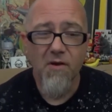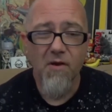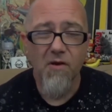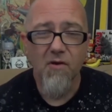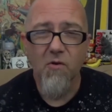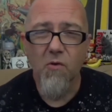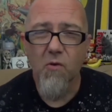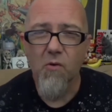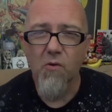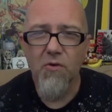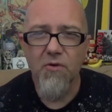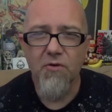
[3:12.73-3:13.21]
a
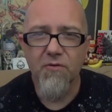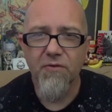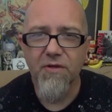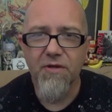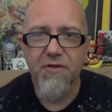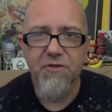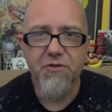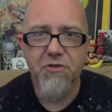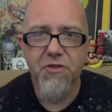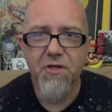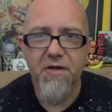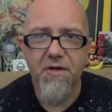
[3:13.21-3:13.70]
quarter
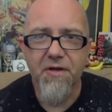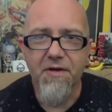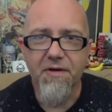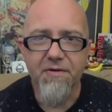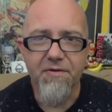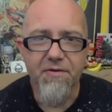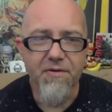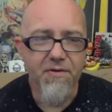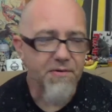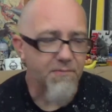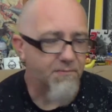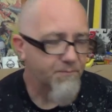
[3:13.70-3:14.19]
inch
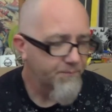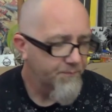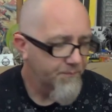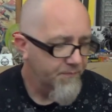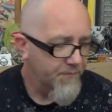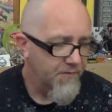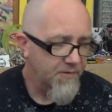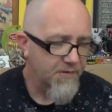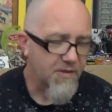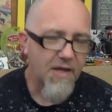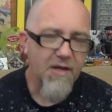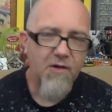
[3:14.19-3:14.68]
under.
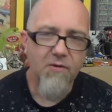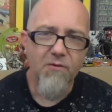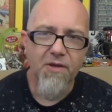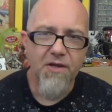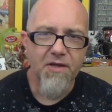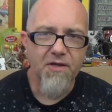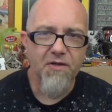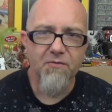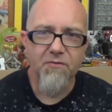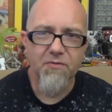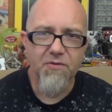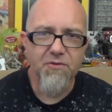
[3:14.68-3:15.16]
I don't
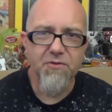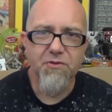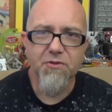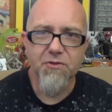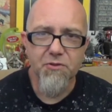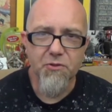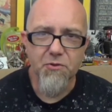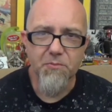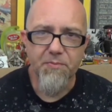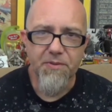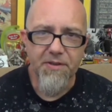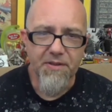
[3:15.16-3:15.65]
like it real
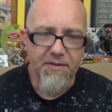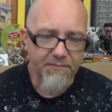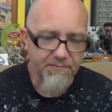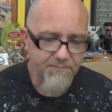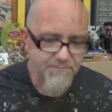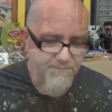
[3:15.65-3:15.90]
soupy.